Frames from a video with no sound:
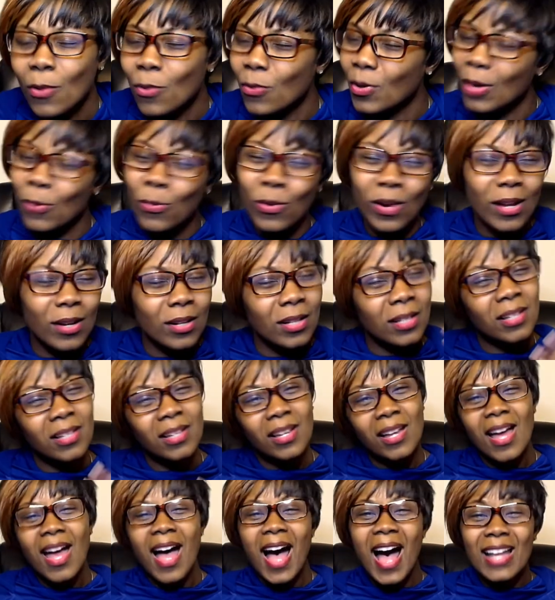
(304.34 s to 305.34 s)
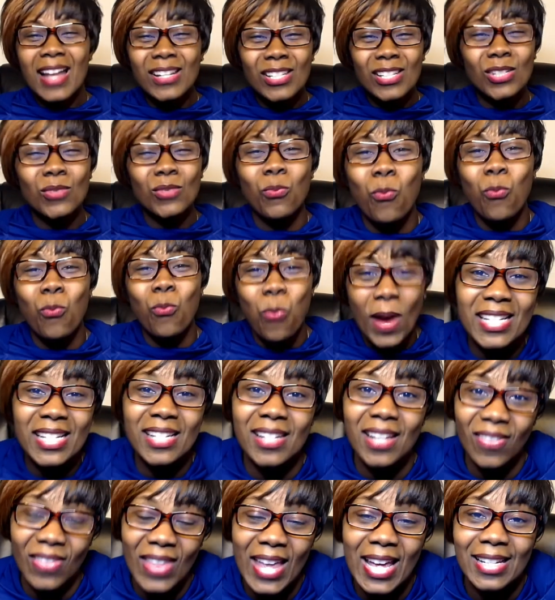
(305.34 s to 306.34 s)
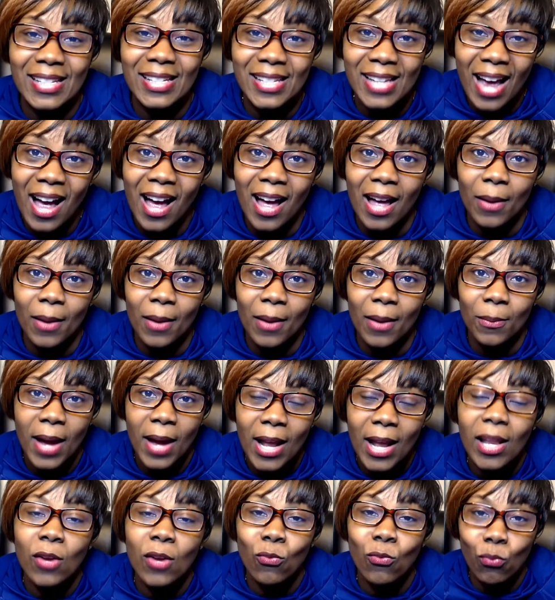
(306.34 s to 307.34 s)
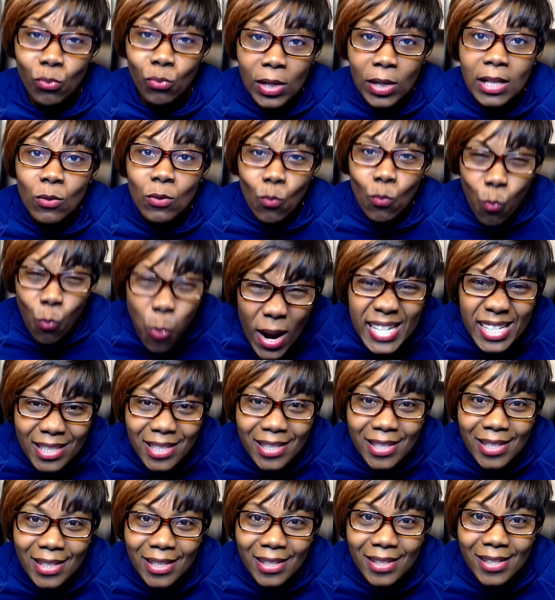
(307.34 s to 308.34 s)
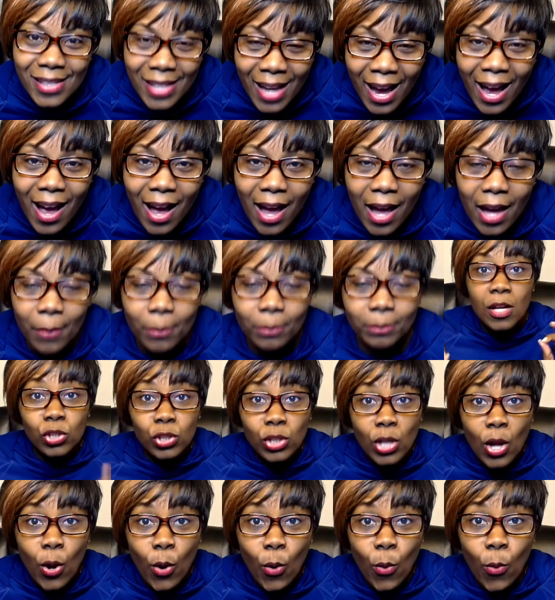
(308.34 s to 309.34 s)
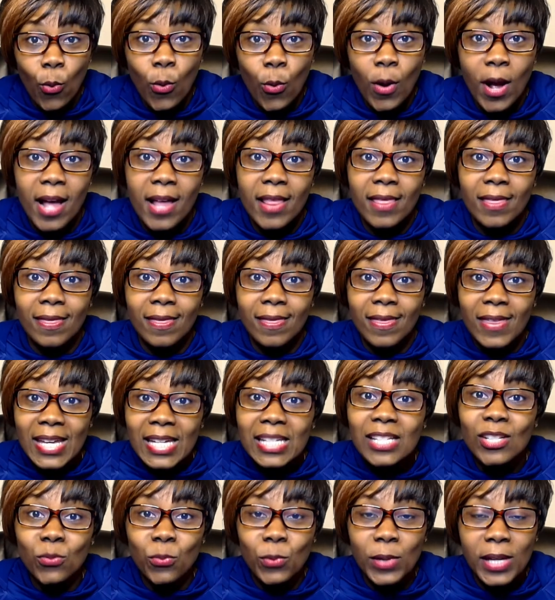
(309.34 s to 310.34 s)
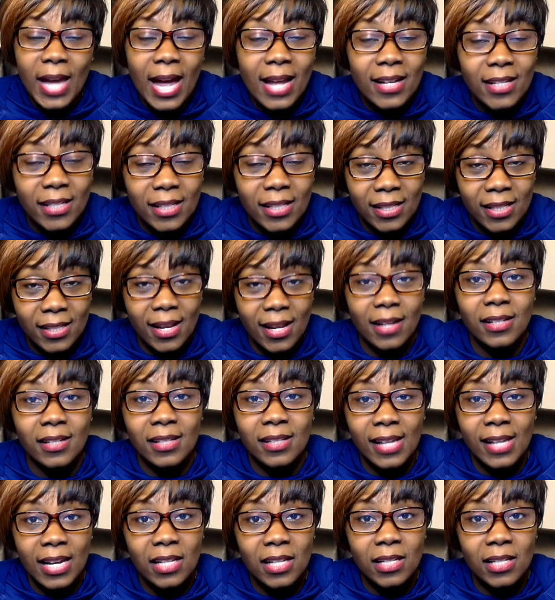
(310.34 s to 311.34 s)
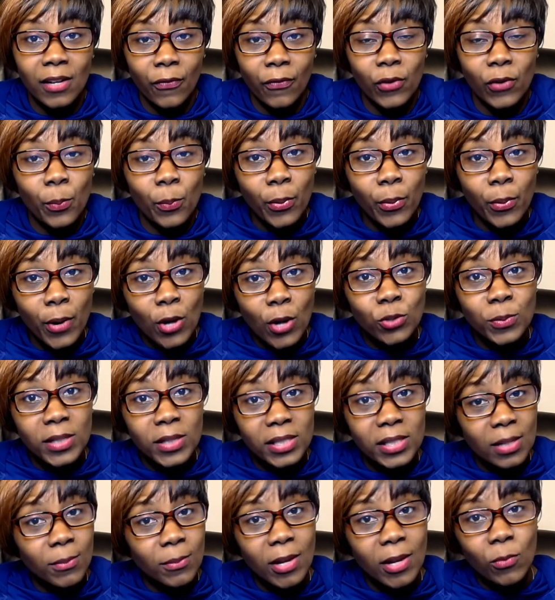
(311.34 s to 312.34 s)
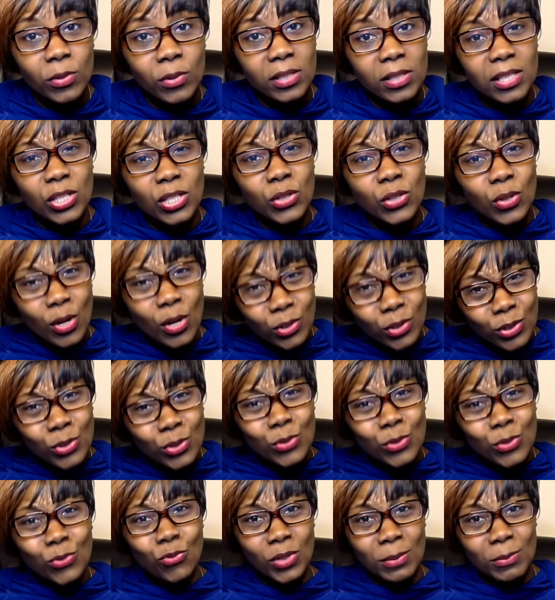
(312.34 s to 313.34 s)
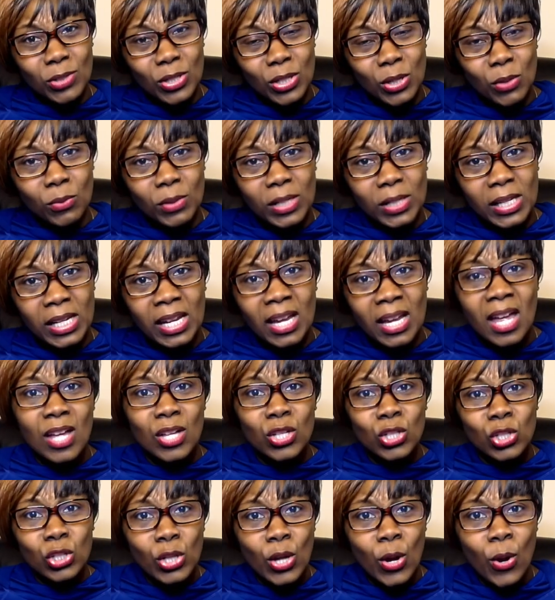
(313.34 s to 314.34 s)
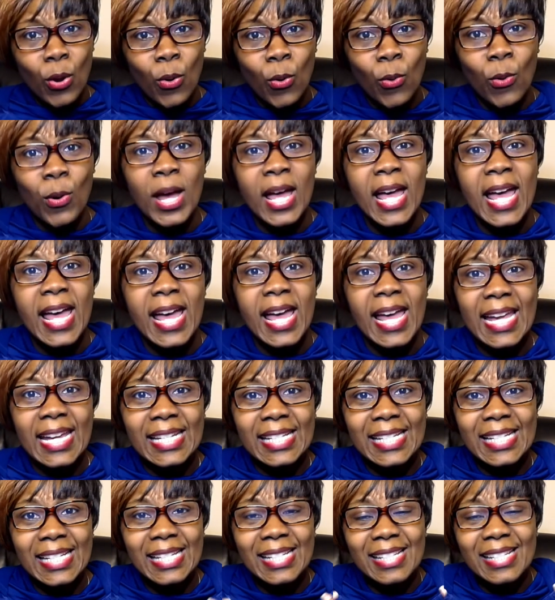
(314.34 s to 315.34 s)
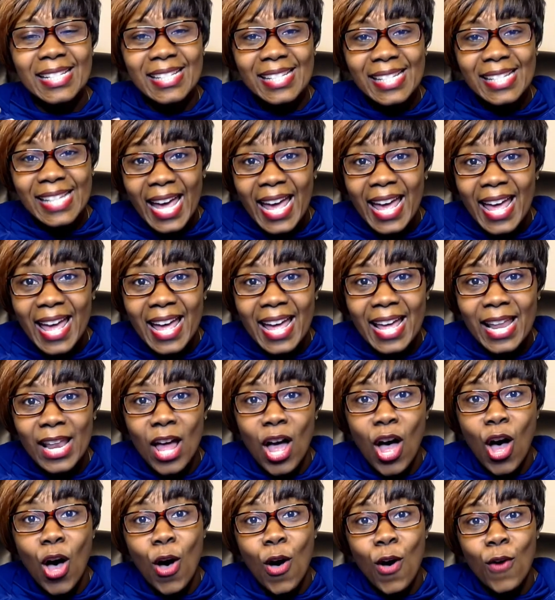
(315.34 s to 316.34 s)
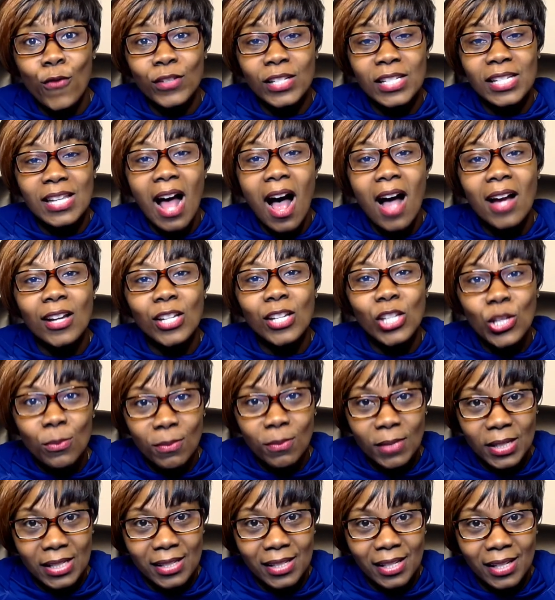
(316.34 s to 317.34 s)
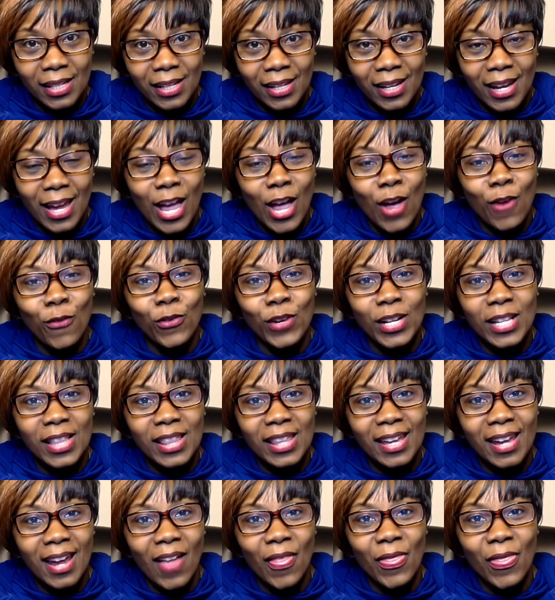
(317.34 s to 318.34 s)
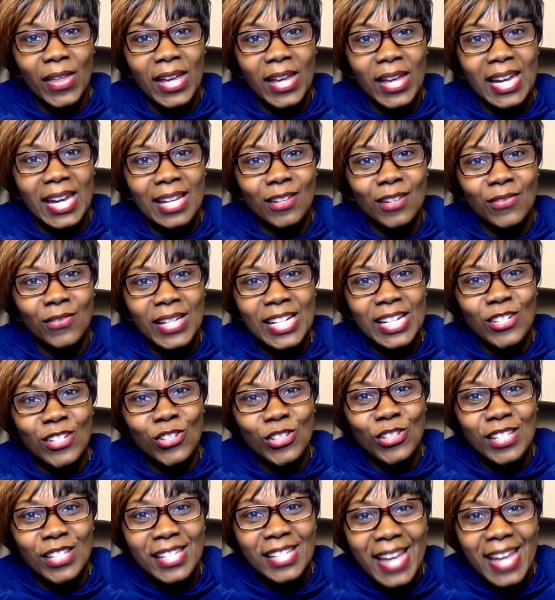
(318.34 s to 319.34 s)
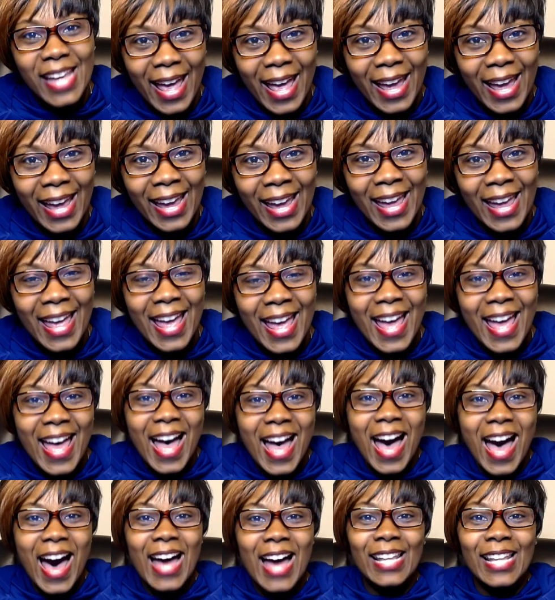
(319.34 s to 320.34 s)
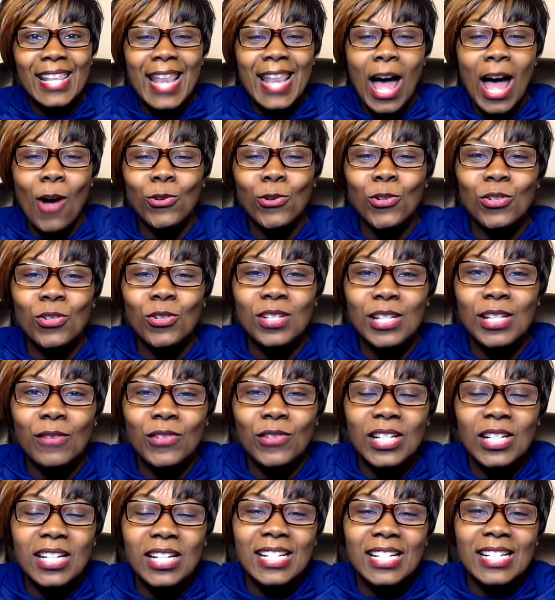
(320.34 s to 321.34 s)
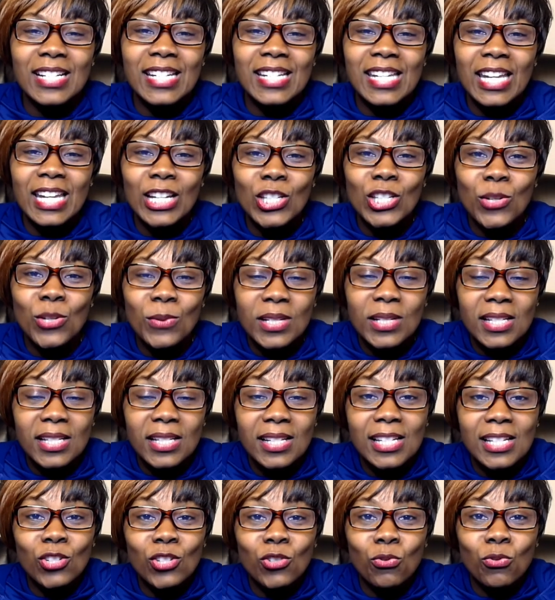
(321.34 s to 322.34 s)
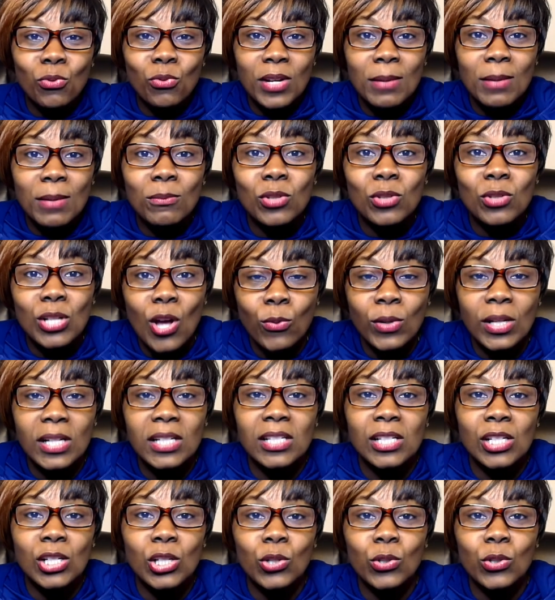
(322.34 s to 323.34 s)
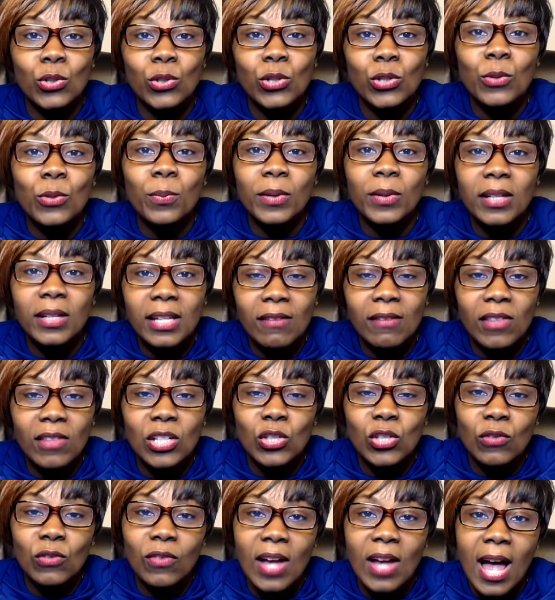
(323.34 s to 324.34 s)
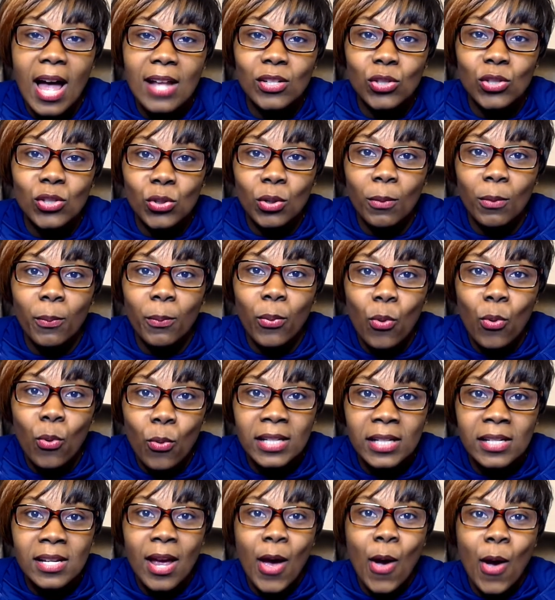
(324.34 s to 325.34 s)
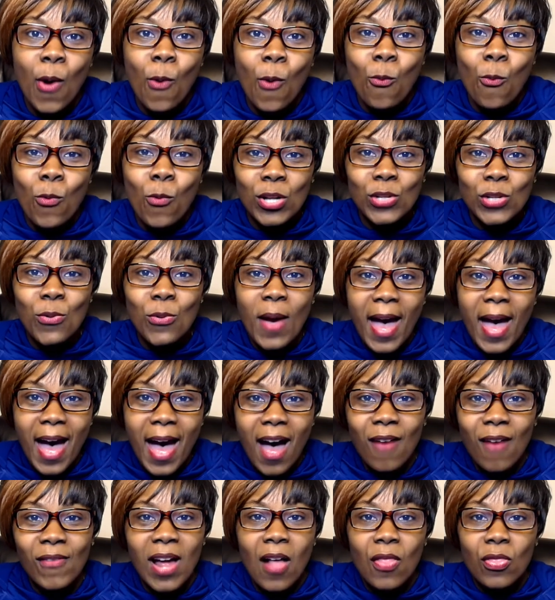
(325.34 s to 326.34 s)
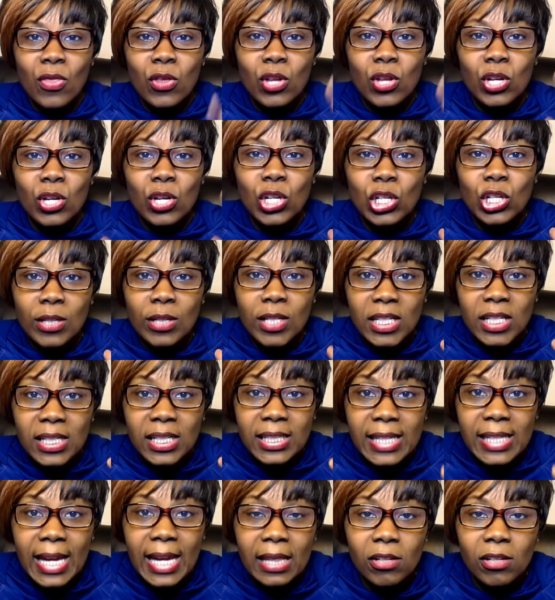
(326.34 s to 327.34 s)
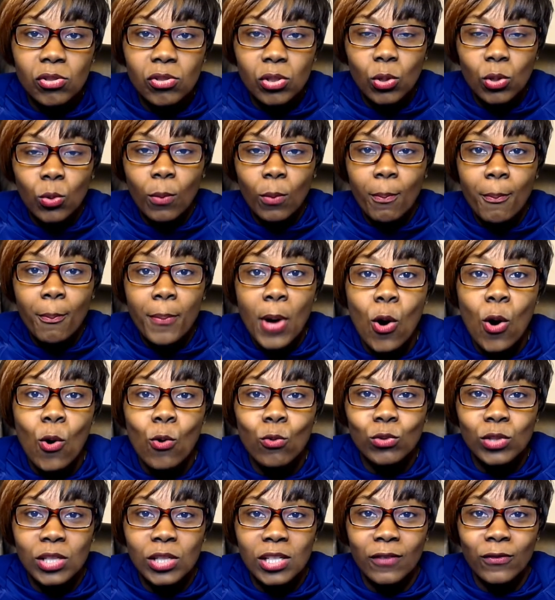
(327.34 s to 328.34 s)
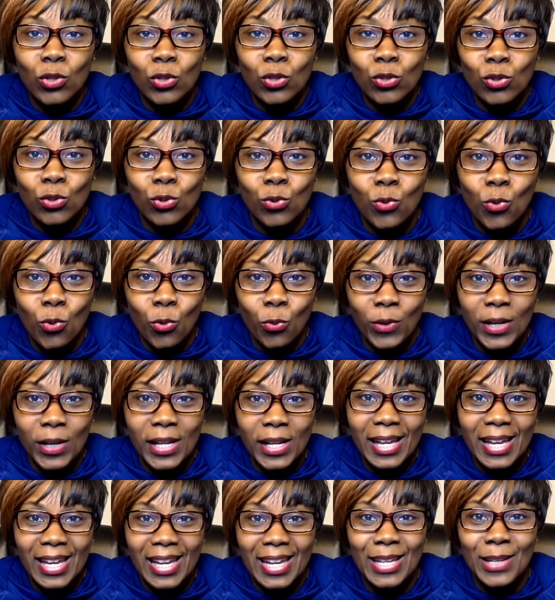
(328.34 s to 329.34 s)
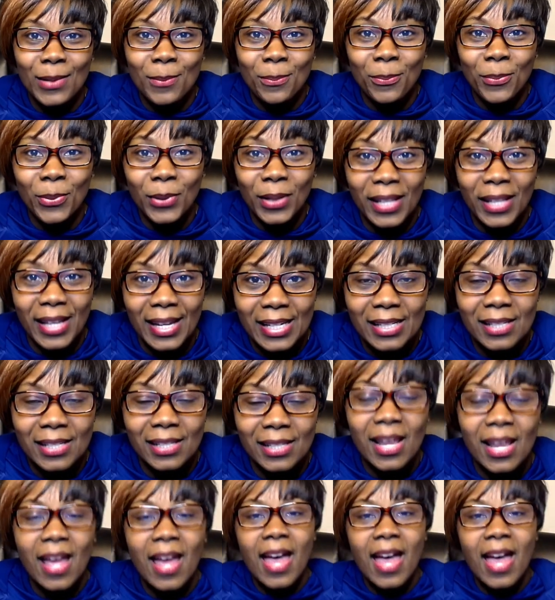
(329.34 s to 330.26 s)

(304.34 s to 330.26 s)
okay, well, I just wasted that time. I like really wasted time. So this week I decided to take a different approach because I'm like, well, look, you know you do dream zoning. So instead of documenting everything at the end of each day, allow yourself to continuously dream zone until you believe that you've gotten to a point where you have the good skeletal bones of your story in place.